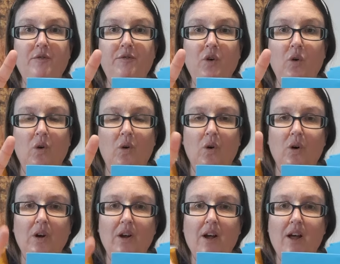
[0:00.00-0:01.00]
4,
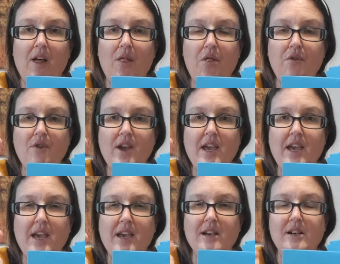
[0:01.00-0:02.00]

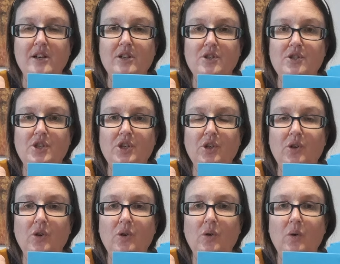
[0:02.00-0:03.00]
3,
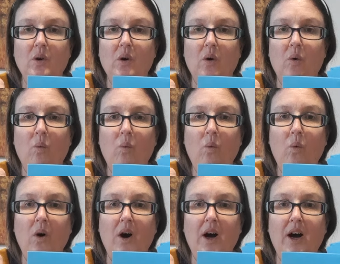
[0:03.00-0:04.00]
2,
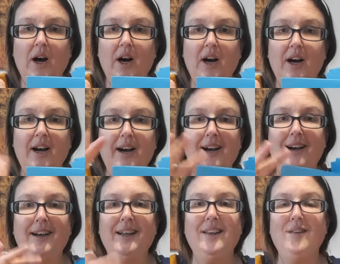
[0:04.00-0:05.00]

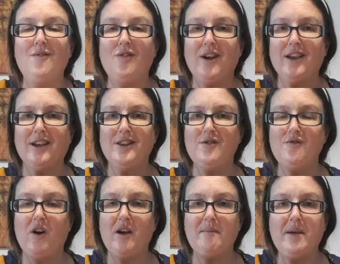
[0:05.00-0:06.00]
1. Right, can you
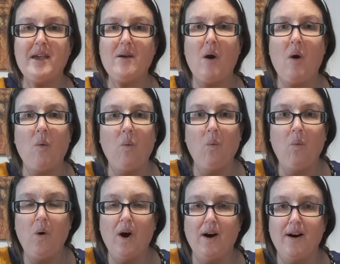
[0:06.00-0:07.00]
write me
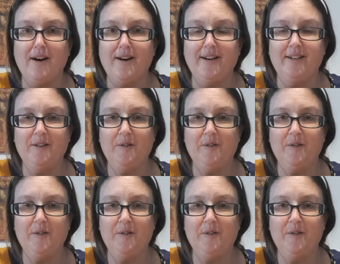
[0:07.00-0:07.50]
were